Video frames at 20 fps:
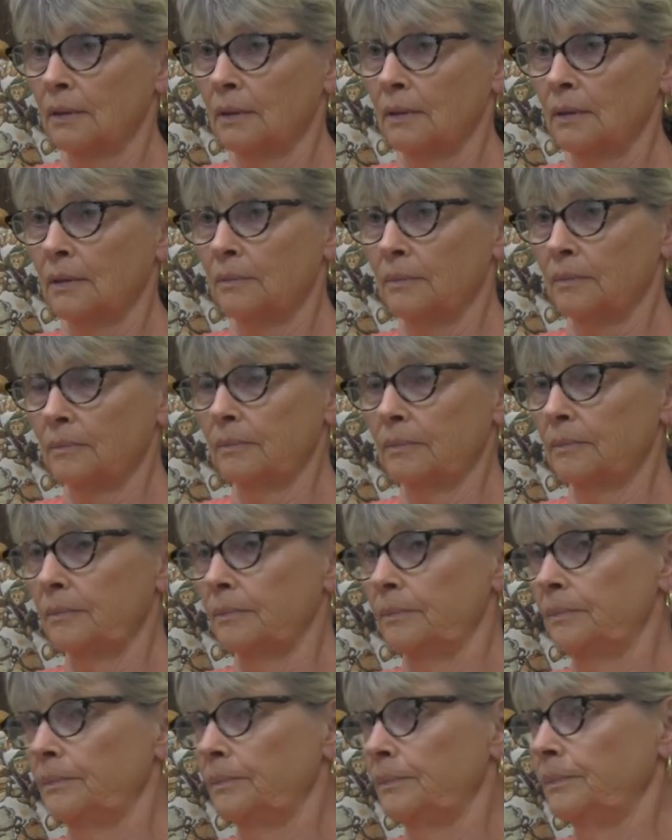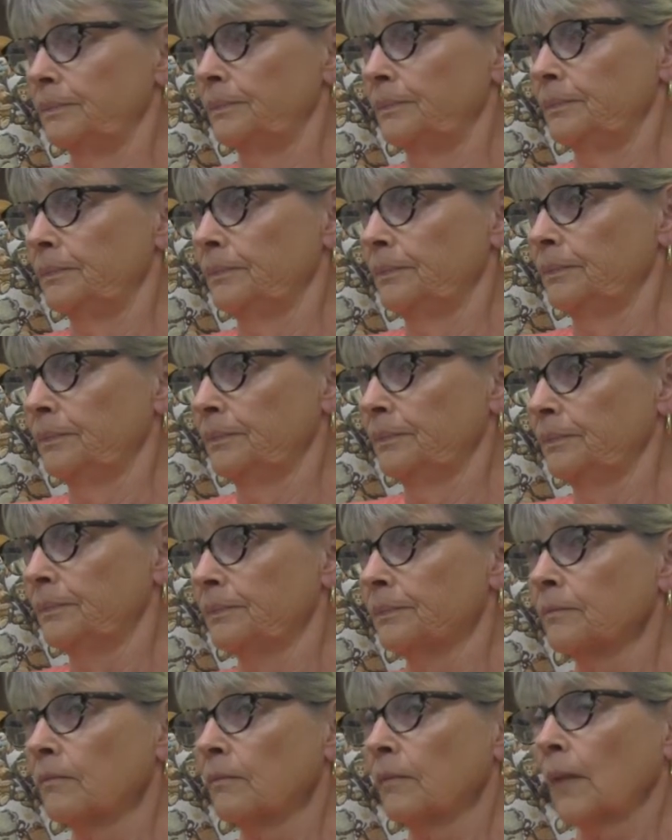Do you know approximately what era that
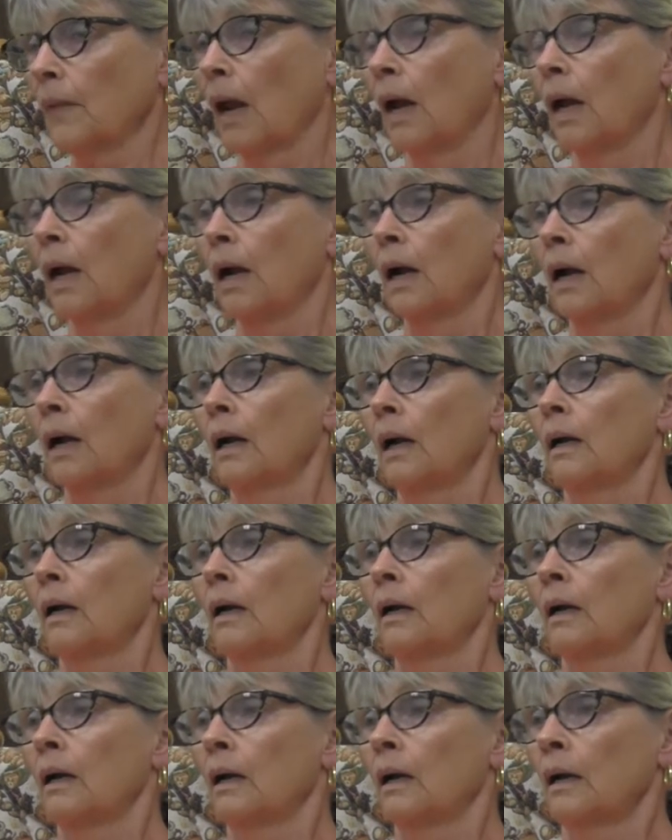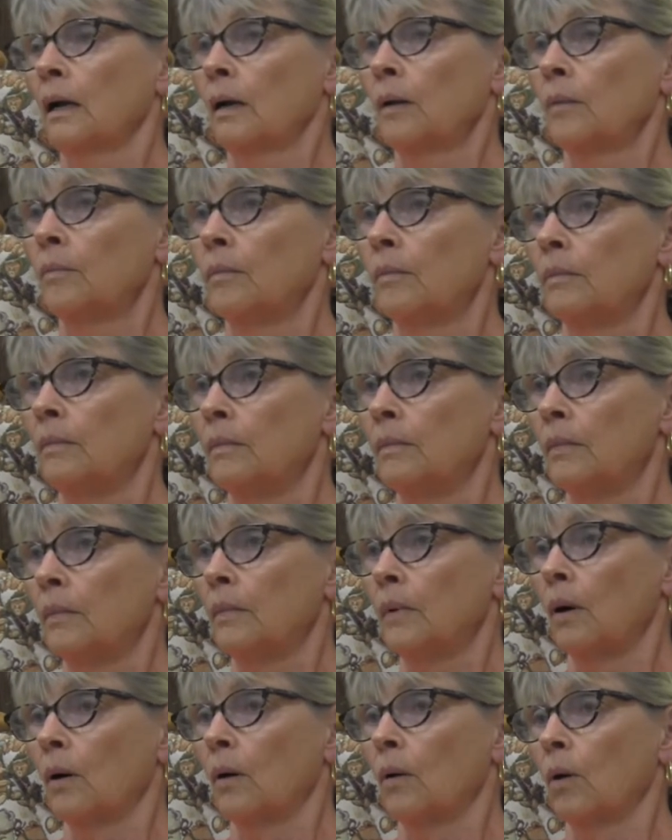was when it was founded?
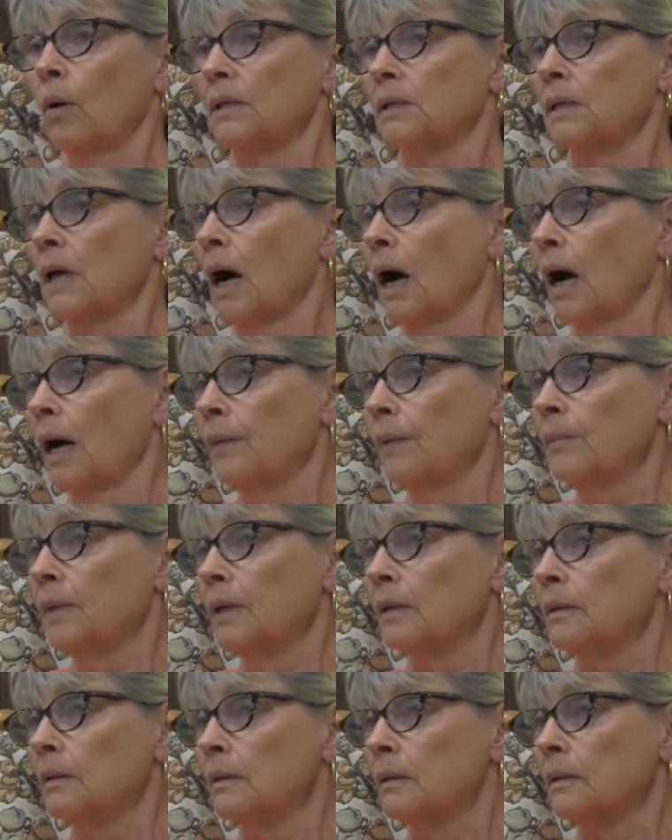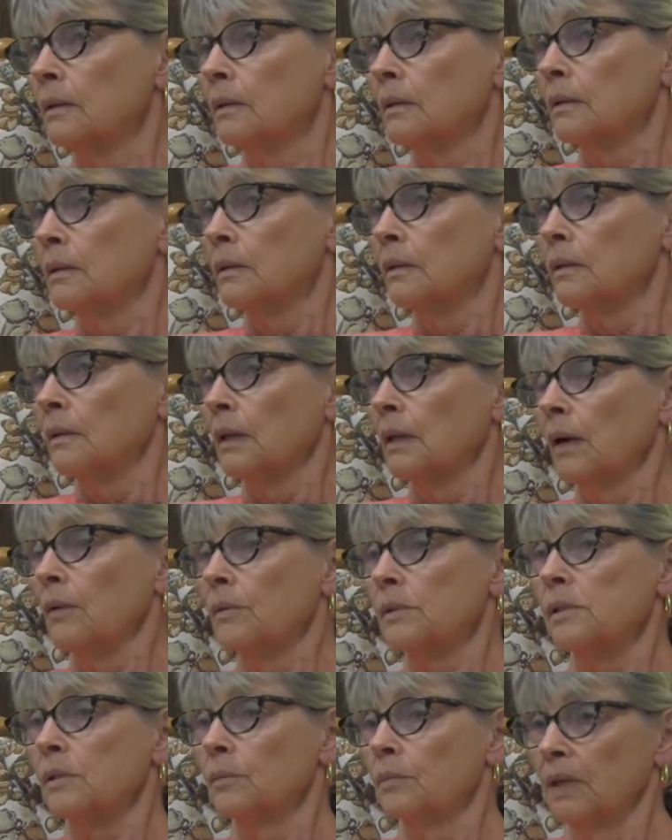What time? That
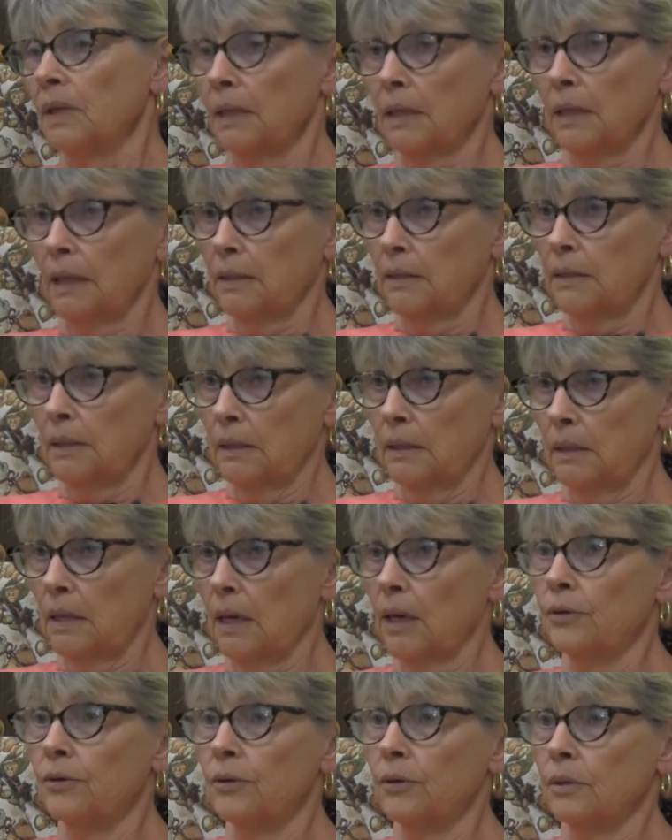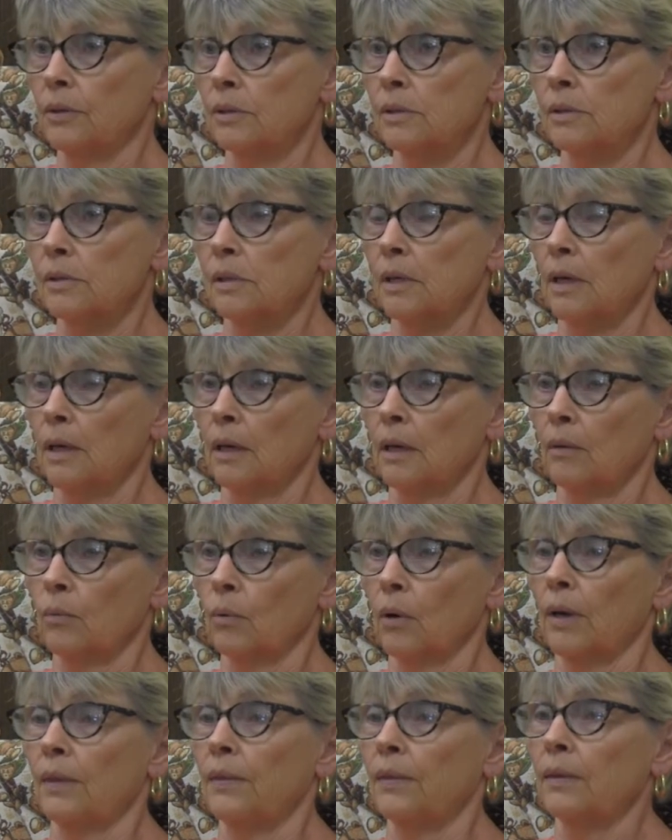was the middle 1800s,
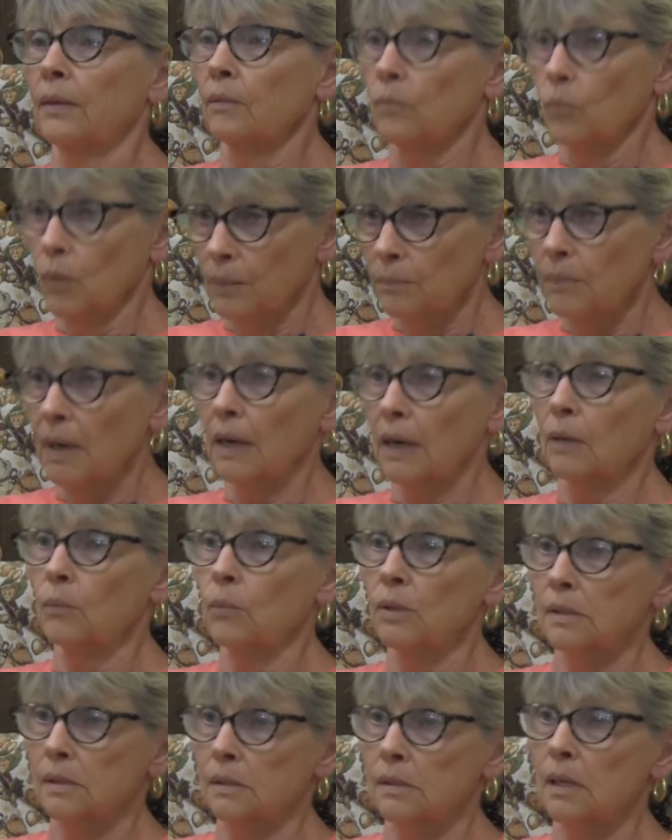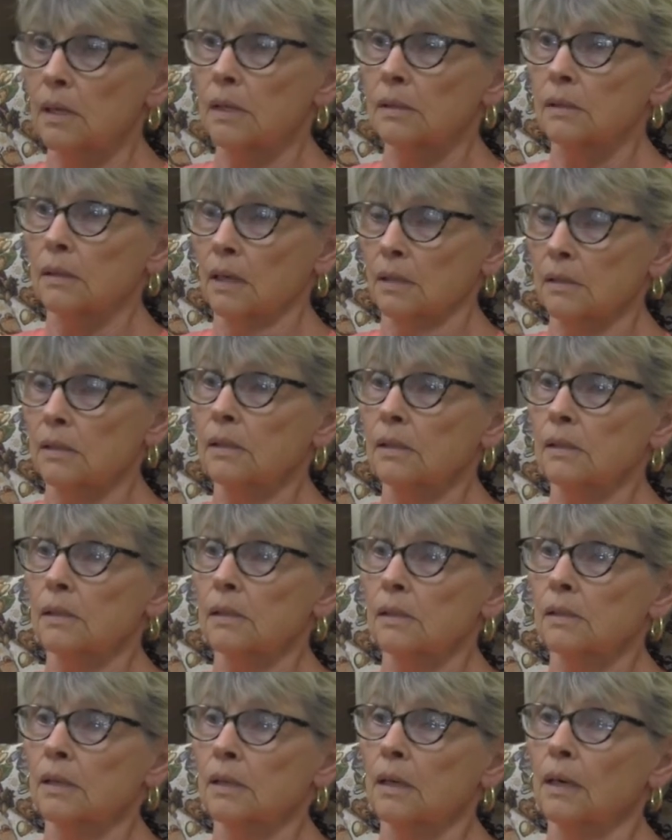when Buncom was a
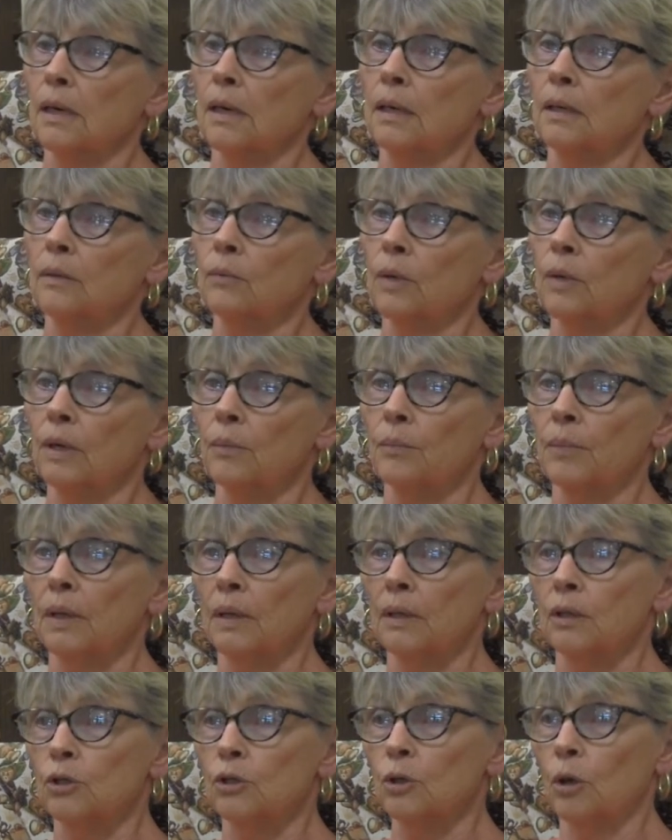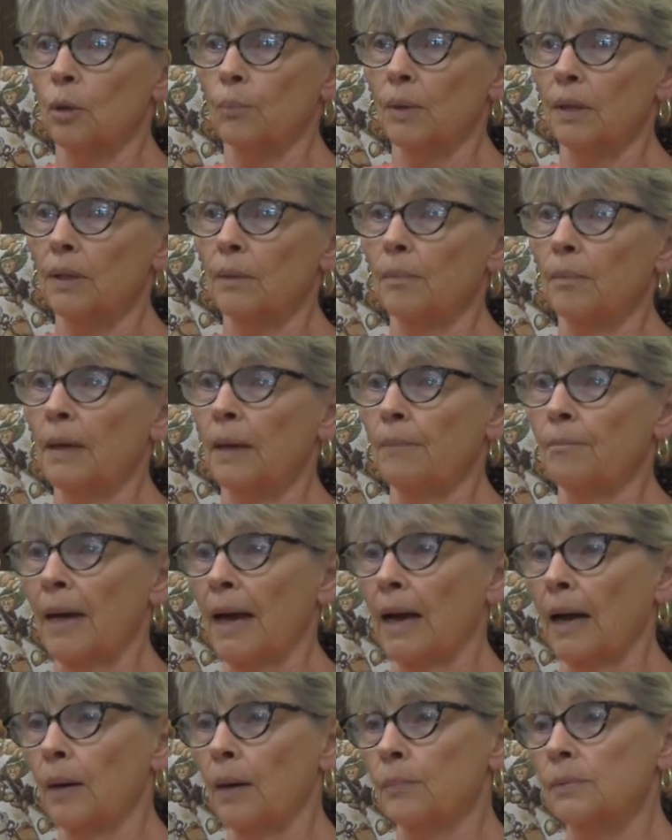census area, and when it began to show up on the
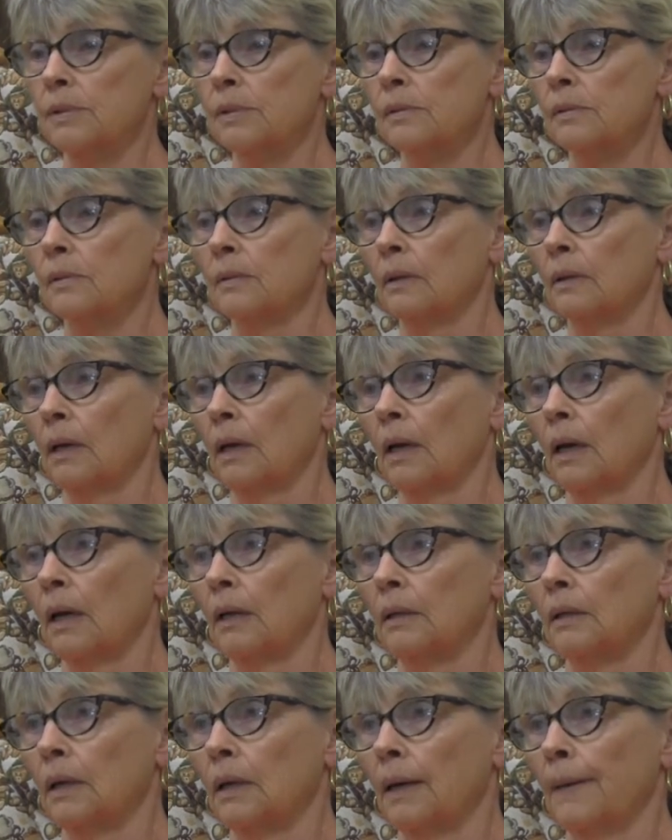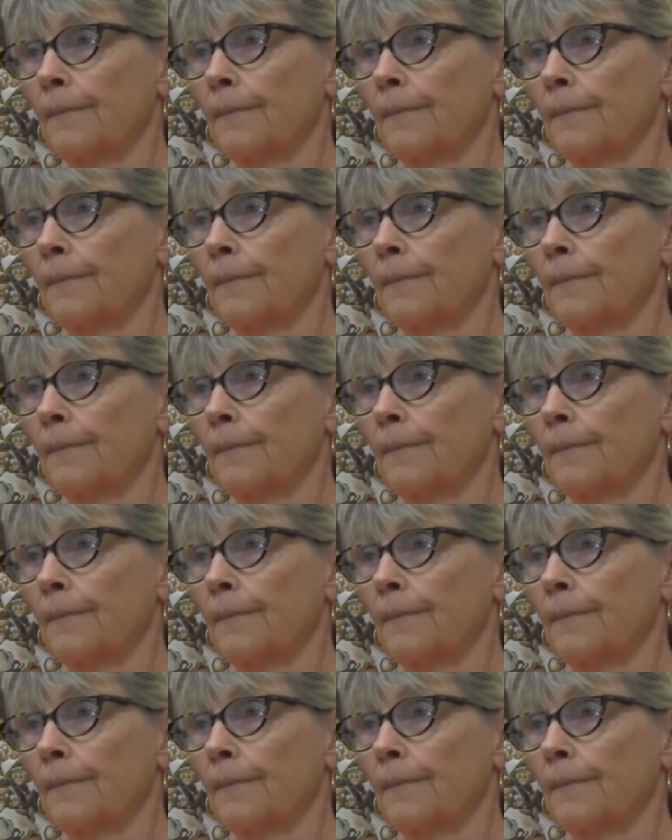maps. And